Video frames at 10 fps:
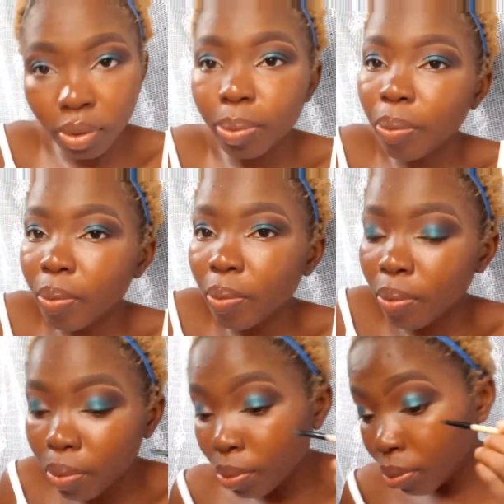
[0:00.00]
For me, I'm
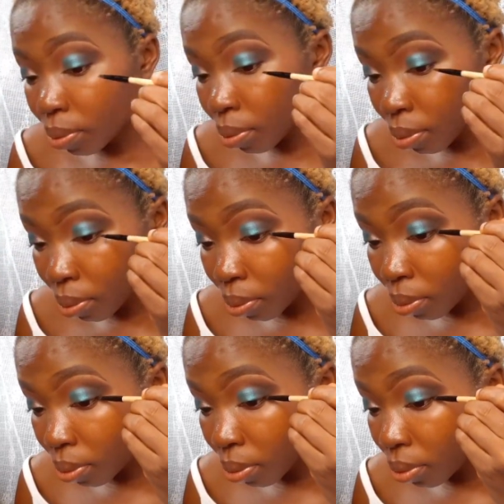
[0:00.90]
using this
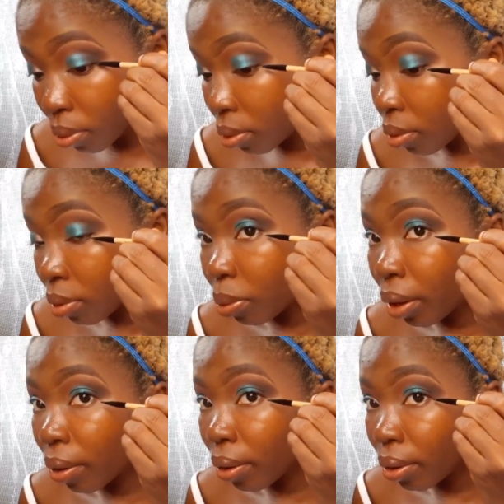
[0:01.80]

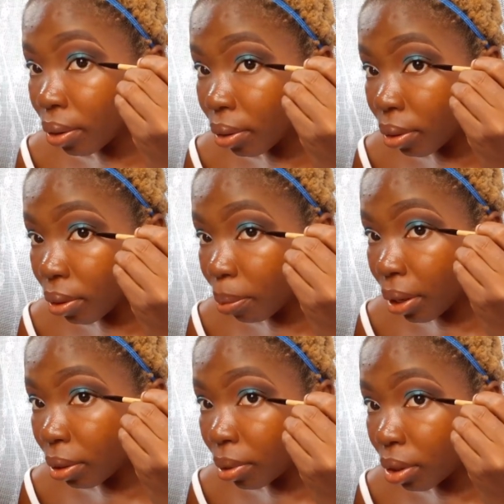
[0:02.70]
gel
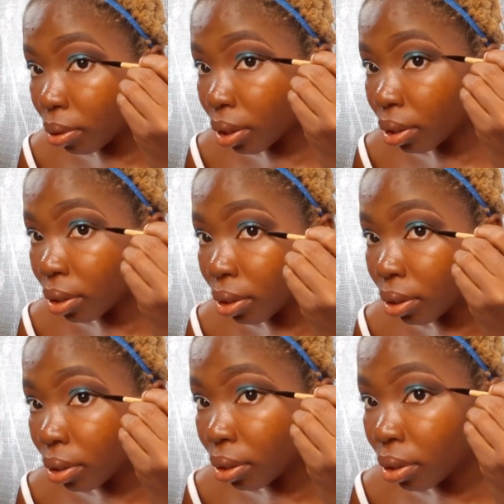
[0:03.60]
liner.
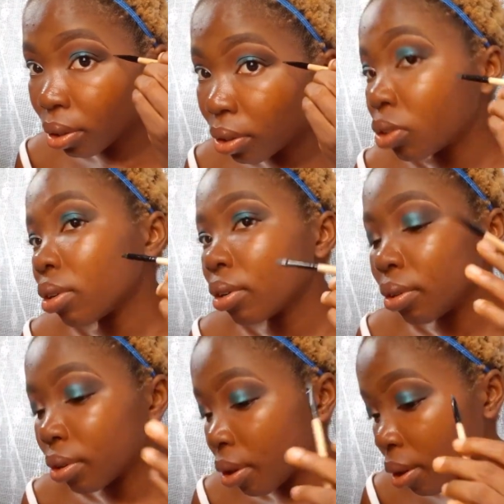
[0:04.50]
So
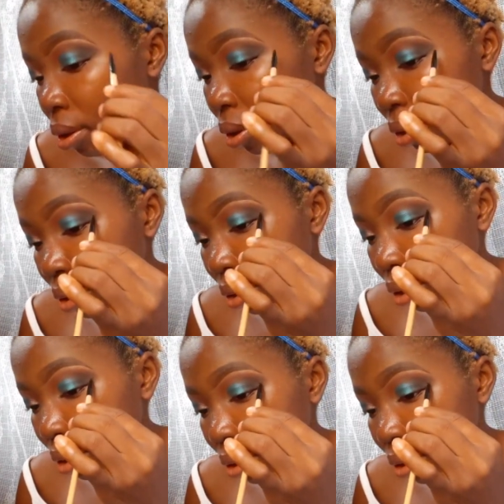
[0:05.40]
you draw a line